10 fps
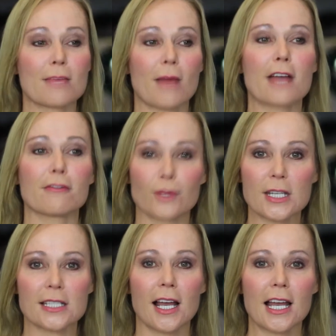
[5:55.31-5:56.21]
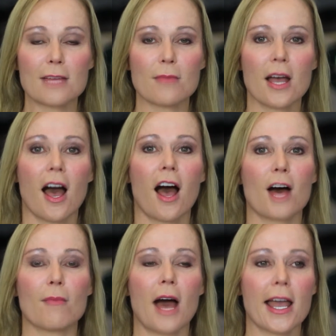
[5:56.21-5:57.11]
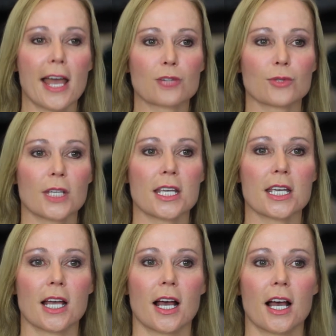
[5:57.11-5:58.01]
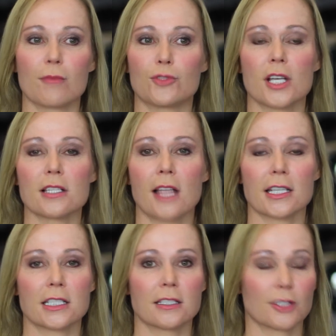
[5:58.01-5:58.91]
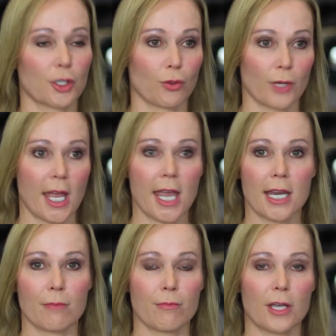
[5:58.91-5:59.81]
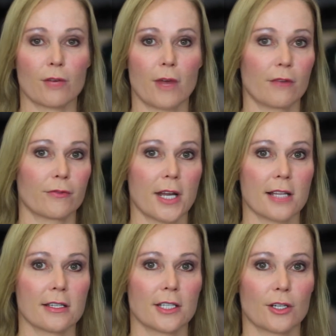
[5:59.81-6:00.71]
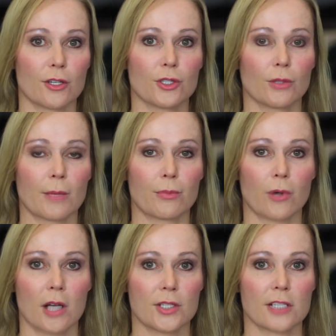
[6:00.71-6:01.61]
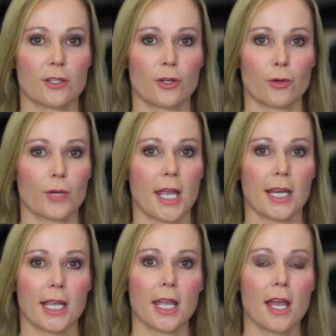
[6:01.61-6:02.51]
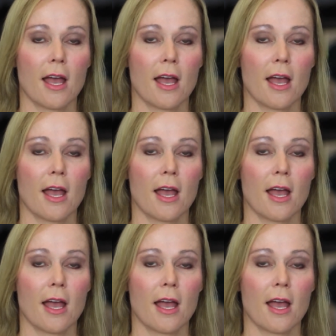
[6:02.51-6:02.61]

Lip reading: In my free time, I actually just like to create and be around friends that are doing projects that are creating.